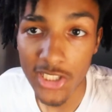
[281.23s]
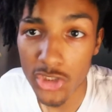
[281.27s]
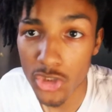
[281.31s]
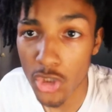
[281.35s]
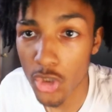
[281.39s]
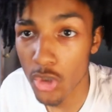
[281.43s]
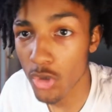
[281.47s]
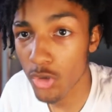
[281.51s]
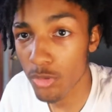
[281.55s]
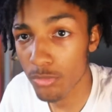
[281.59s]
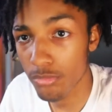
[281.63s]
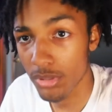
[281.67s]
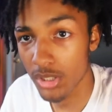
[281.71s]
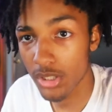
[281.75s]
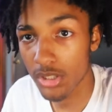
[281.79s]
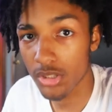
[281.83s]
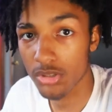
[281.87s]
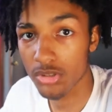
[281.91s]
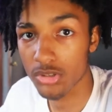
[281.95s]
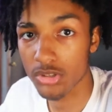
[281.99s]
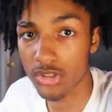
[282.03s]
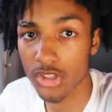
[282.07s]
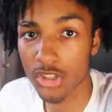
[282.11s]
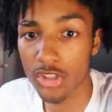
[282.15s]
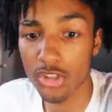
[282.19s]
told
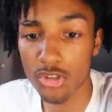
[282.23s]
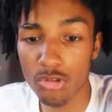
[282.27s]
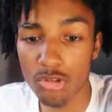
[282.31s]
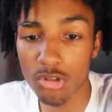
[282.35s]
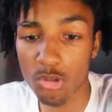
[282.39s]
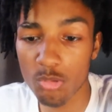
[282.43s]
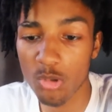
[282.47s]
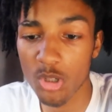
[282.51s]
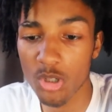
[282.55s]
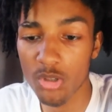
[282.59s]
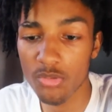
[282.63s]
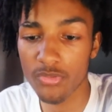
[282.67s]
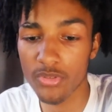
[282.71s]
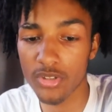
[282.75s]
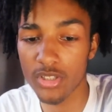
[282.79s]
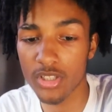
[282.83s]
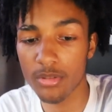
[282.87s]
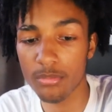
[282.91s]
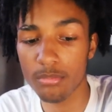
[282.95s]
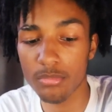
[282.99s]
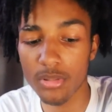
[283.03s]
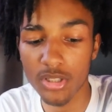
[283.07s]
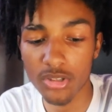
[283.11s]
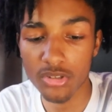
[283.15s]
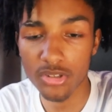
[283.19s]
bro to do it woven
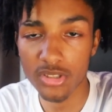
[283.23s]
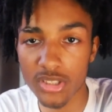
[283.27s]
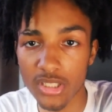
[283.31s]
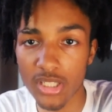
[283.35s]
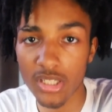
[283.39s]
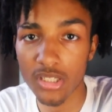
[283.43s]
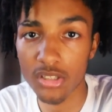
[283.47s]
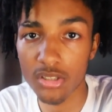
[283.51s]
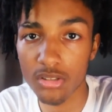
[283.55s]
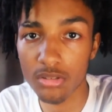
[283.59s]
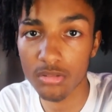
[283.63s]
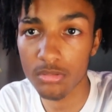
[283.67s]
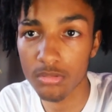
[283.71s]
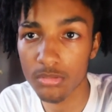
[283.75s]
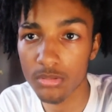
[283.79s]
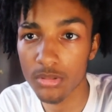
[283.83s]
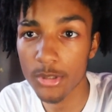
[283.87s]
and bro said